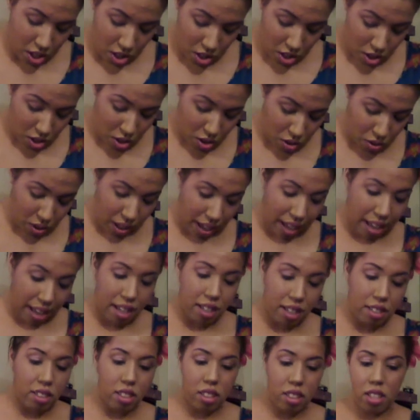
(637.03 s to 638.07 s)
you'll
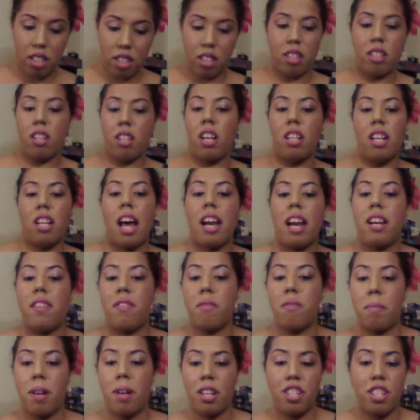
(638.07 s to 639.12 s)
get a lot of
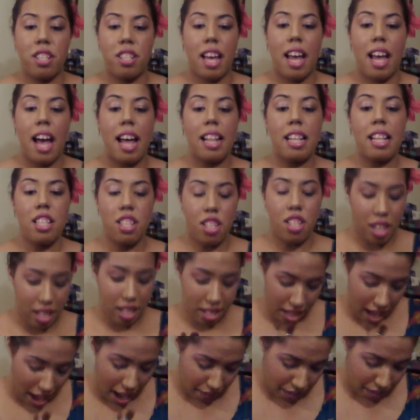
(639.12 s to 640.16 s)
different brushes. I highly
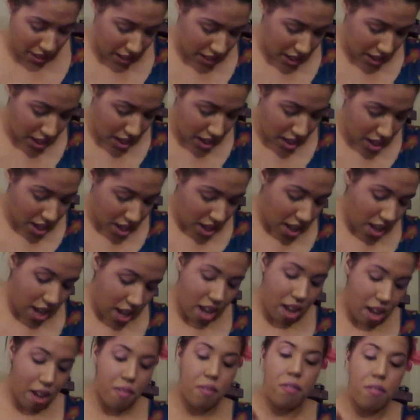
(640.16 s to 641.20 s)
suggest having
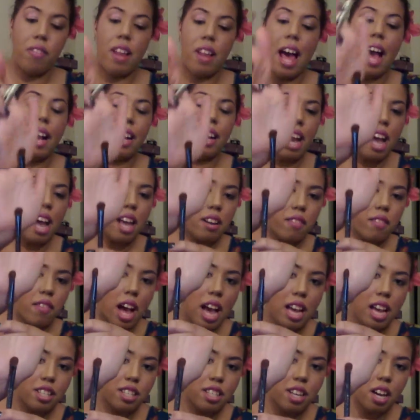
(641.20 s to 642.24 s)
a flat kind of
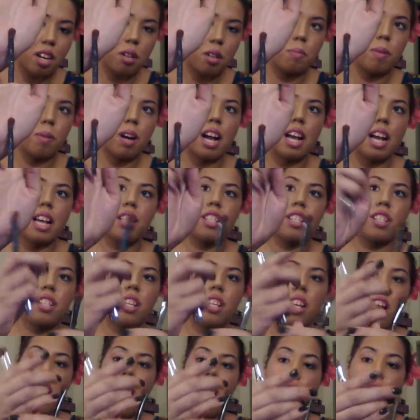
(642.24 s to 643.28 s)
eyeshadow
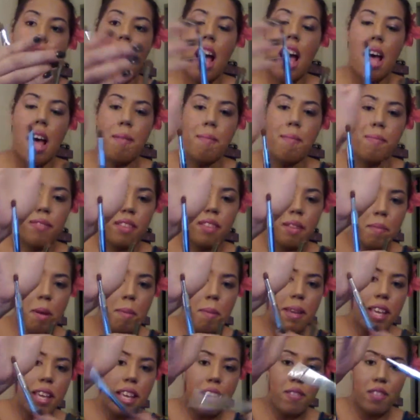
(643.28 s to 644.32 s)
brush,
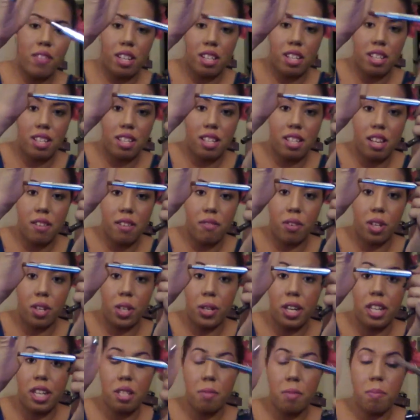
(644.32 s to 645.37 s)
maybe even a stiff
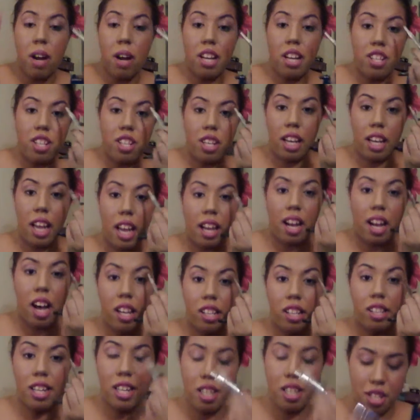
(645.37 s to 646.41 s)
crease brush to get
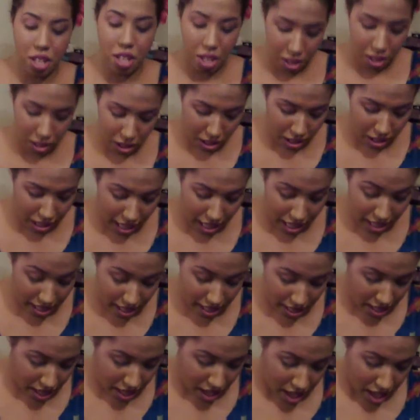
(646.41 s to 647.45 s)
color into your
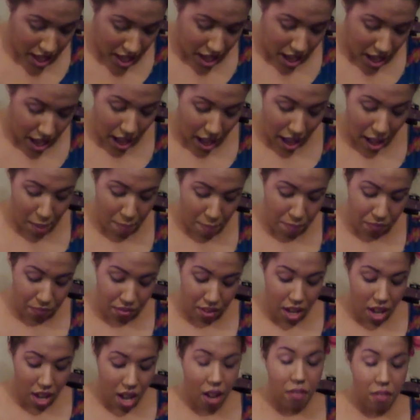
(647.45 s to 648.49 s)
crease.
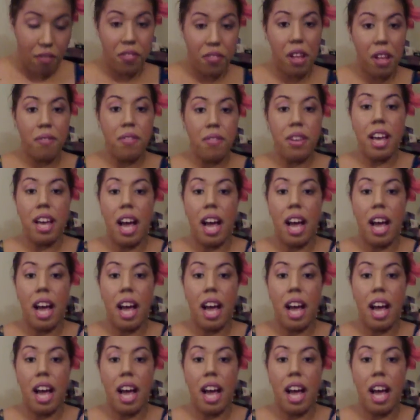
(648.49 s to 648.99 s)
A fluffy